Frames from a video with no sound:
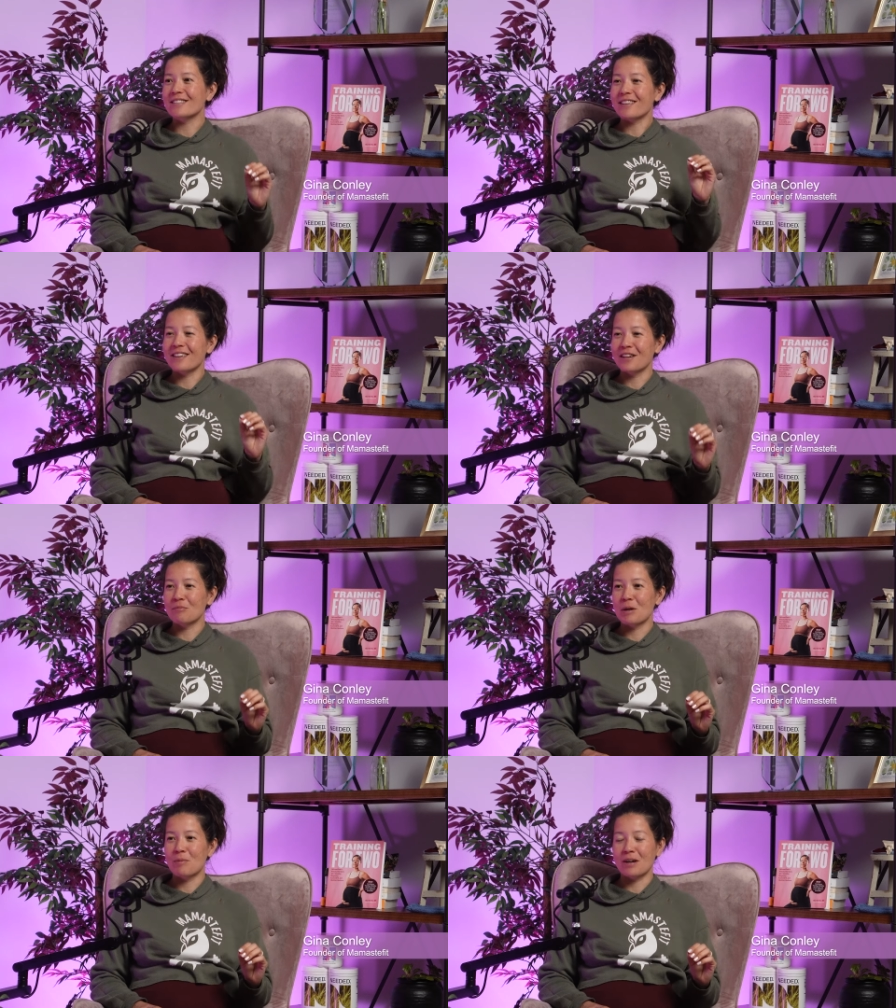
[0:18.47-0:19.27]
at the end of
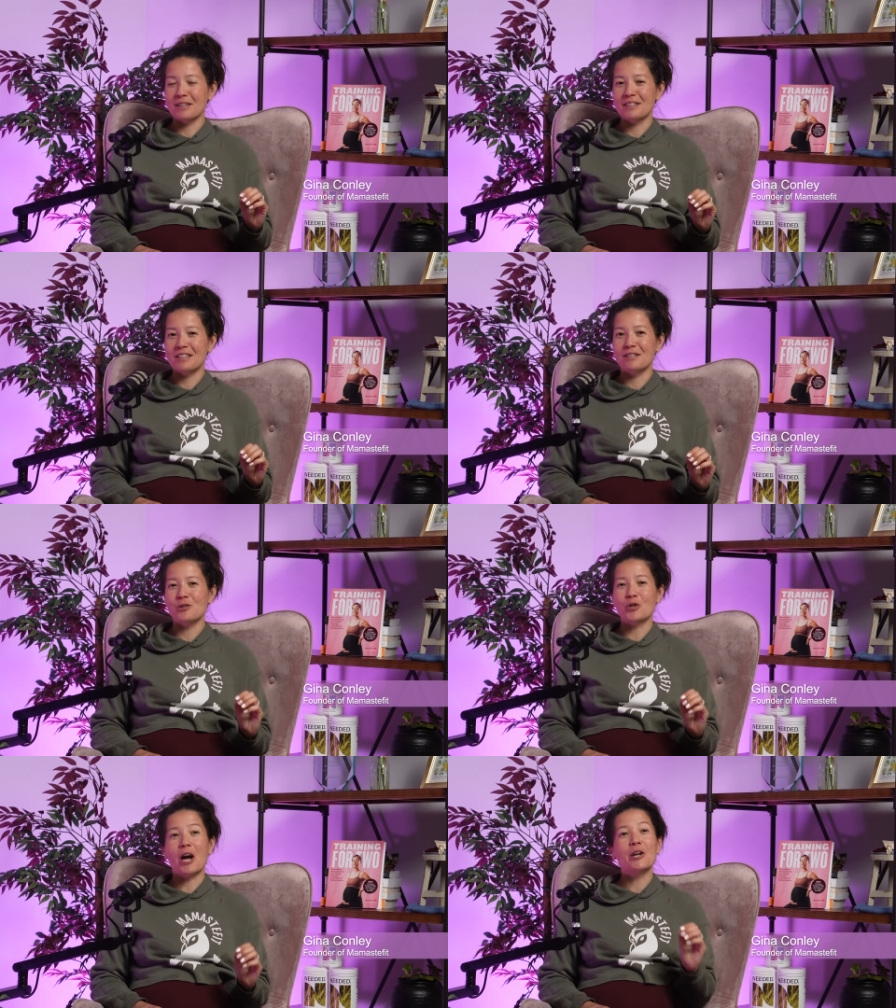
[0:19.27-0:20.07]
my pregnancy to
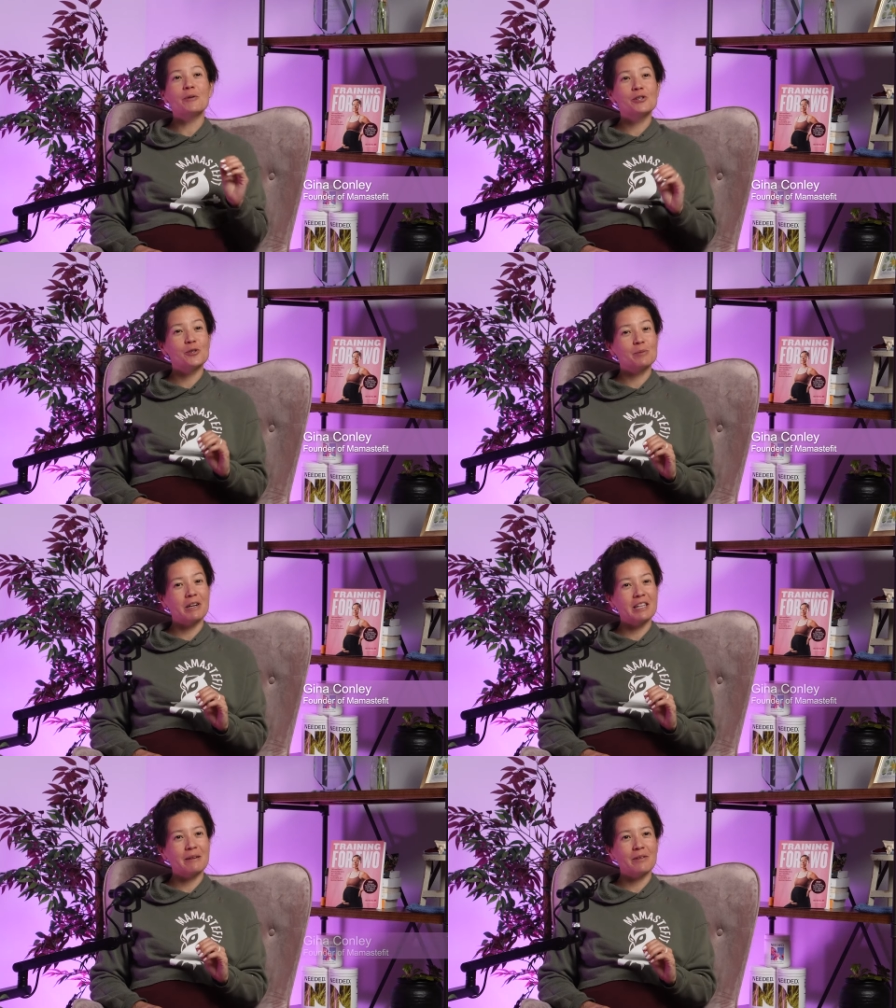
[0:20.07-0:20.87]
try to induce
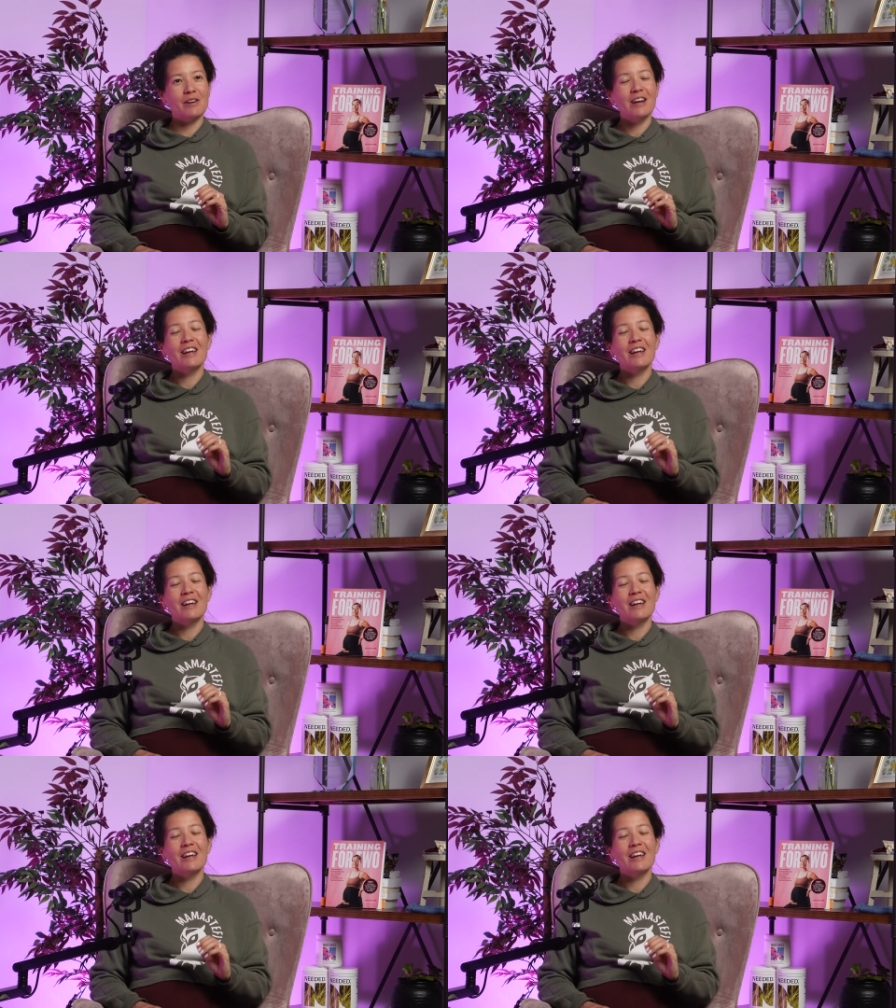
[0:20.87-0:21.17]
my labor,